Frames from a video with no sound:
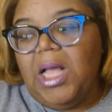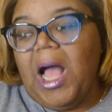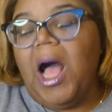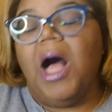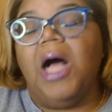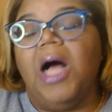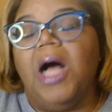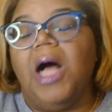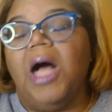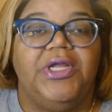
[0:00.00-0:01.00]
I
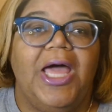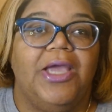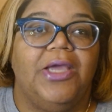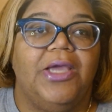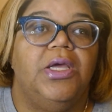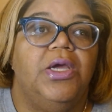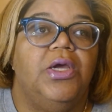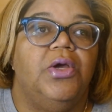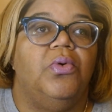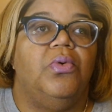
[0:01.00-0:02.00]
also feel like
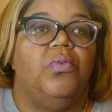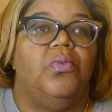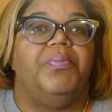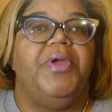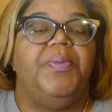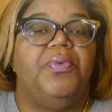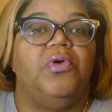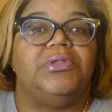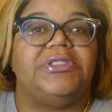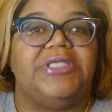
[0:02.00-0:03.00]
when
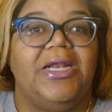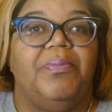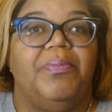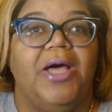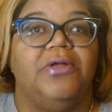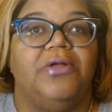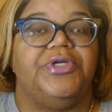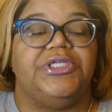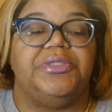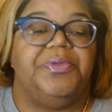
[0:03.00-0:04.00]
people set a
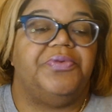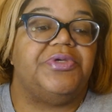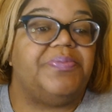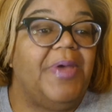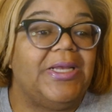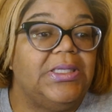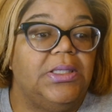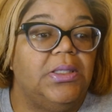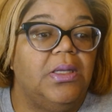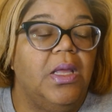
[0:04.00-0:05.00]
boundary, it should be respected.
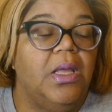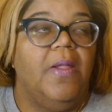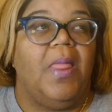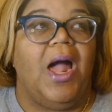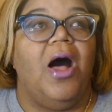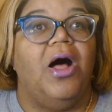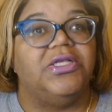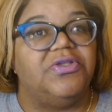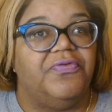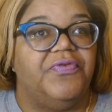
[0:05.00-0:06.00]
I
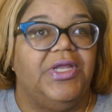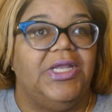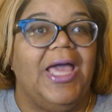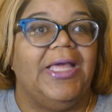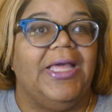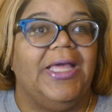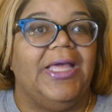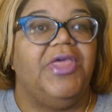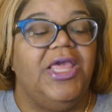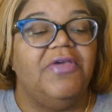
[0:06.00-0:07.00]
also feel like if
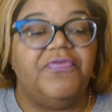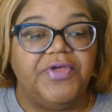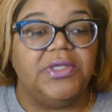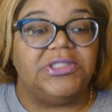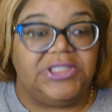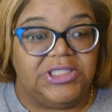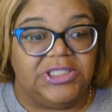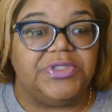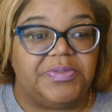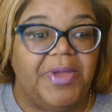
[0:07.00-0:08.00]
he feels
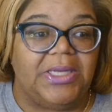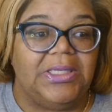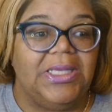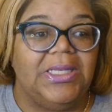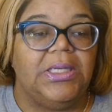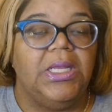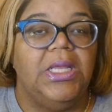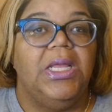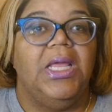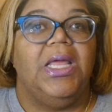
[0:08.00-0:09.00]
disrespected
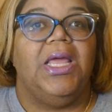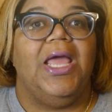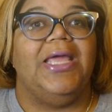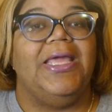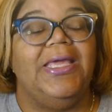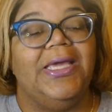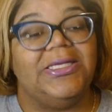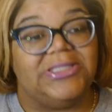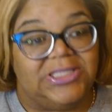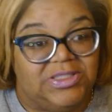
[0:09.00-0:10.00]
and he
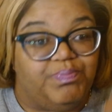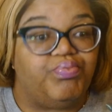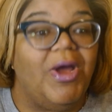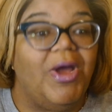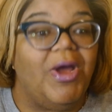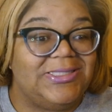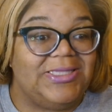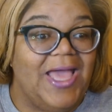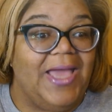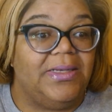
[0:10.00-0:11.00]
has expressed
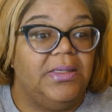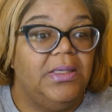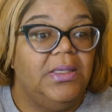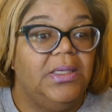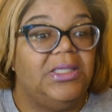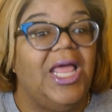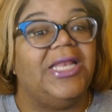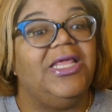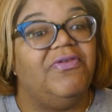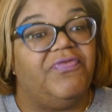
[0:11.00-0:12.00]
that
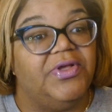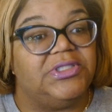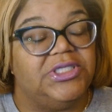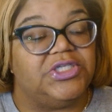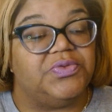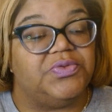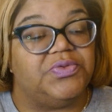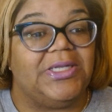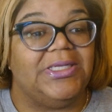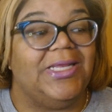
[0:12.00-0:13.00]
he feels
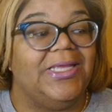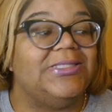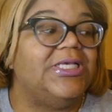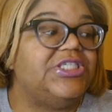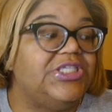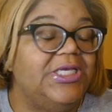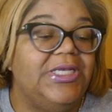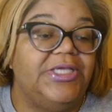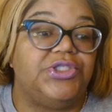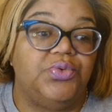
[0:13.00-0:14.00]
disrespected, and he says she
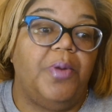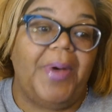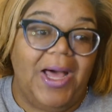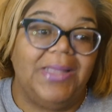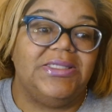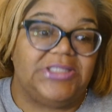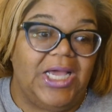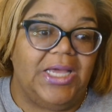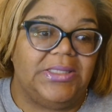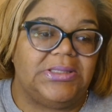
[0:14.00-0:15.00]
needs to
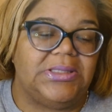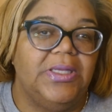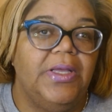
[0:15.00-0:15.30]
apologize.